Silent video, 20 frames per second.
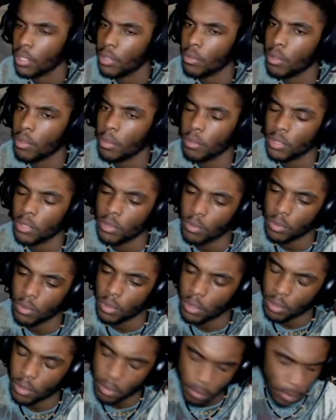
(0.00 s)
You were,
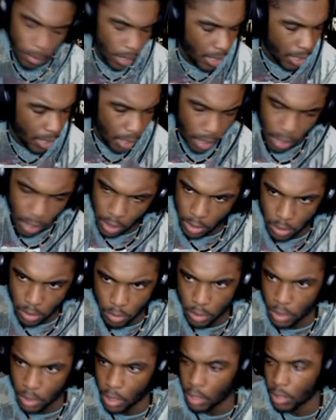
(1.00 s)
oh my gosh, you
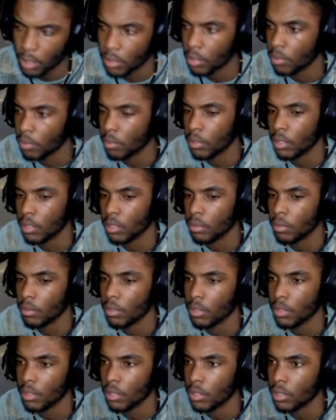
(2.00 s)
suck so much.
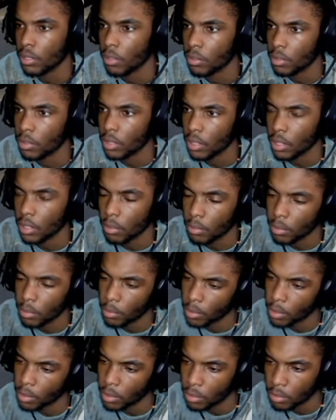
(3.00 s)
You're so terrible,
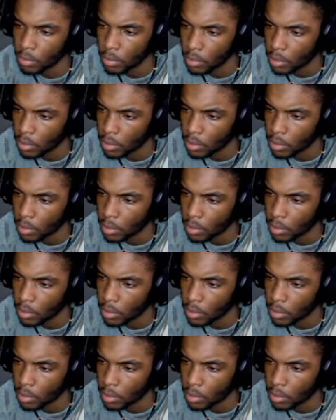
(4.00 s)
bro.